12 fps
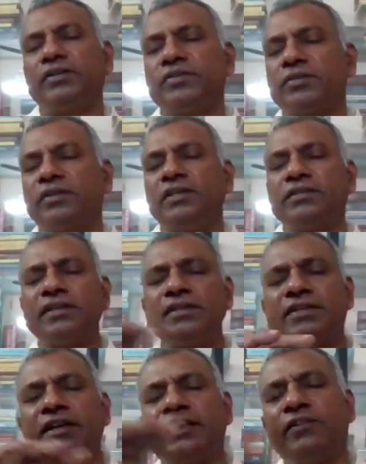So this
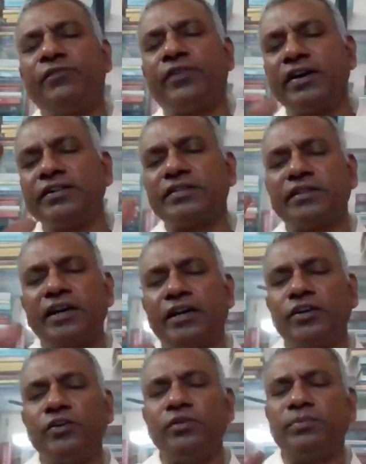is the difference
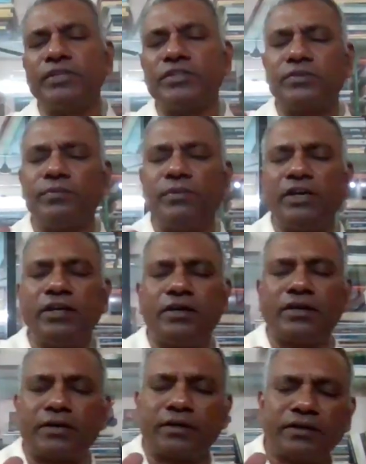that you must
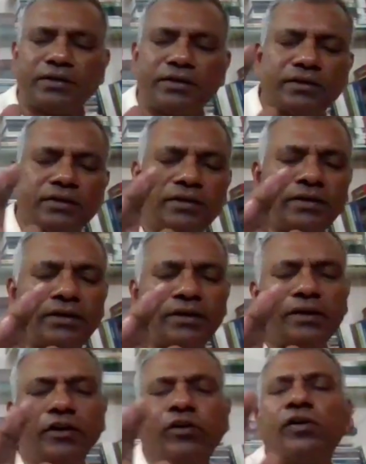make,
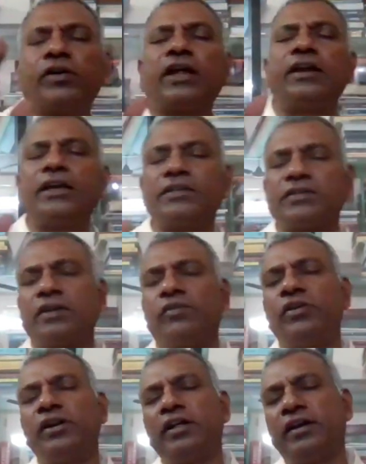or an
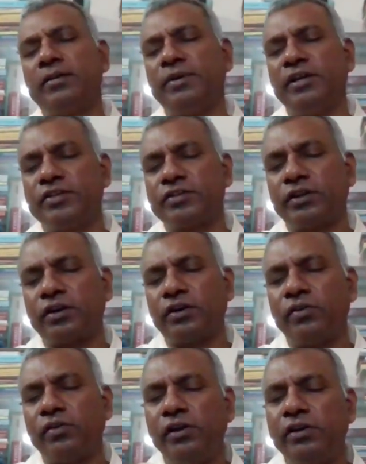extraordinary minister
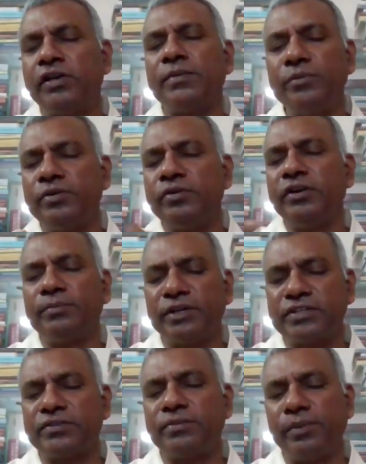of Holy Communion
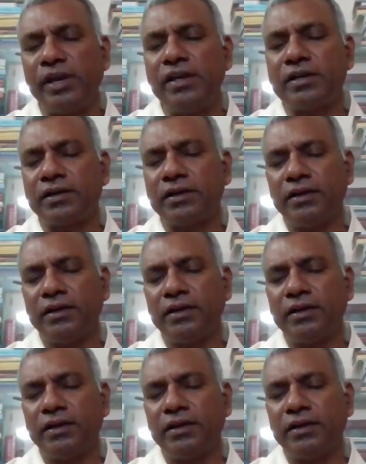must make